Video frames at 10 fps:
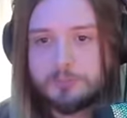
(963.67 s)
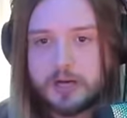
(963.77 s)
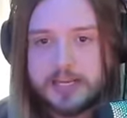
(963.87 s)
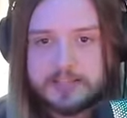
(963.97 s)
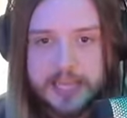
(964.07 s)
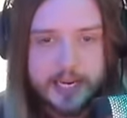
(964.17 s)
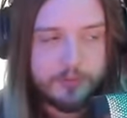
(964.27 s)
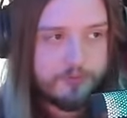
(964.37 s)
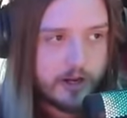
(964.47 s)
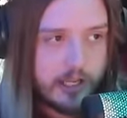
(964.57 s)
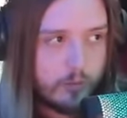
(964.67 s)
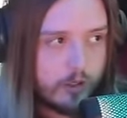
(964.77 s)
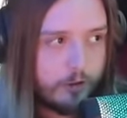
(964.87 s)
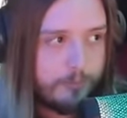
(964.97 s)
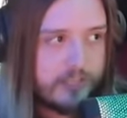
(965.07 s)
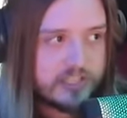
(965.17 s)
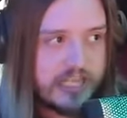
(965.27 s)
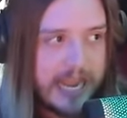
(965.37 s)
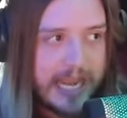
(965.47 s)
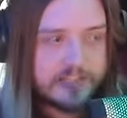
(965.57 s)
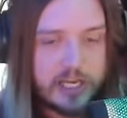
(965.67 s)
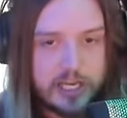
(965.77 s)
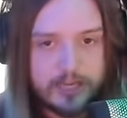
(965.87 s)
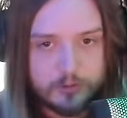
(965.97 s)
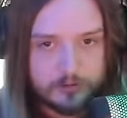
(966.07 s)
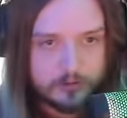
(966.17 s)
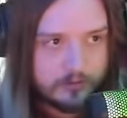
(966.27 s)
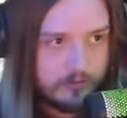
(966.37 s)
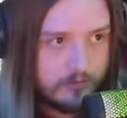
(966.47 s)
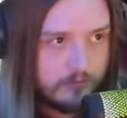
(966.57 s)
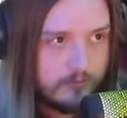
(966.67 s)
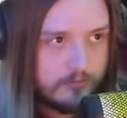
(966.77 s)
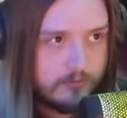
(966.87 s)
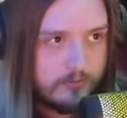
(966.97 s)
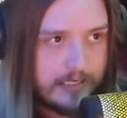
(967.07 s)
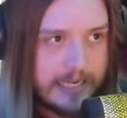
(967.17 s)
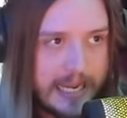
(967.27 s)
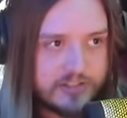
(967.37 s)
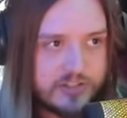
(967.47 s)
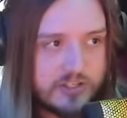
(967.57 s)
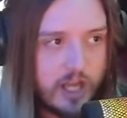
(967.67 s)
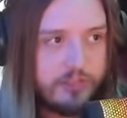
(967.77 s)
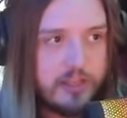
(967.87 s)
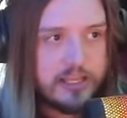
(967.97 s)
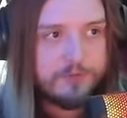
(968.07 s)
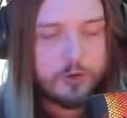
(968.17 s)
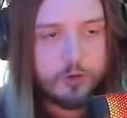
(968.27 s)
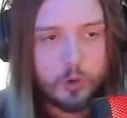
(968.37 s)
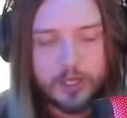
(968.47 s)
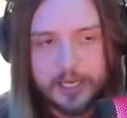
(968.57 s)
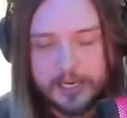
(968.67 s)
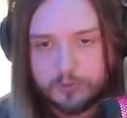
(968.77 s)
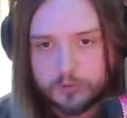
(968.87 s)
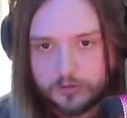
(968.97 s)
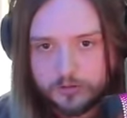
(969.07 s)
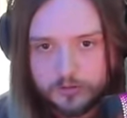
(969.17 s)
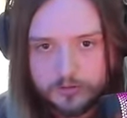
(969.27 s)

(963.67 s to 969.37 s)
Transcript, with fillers: brain deck in the fucking world because it has to high roll. It has nothing if you don't high roll.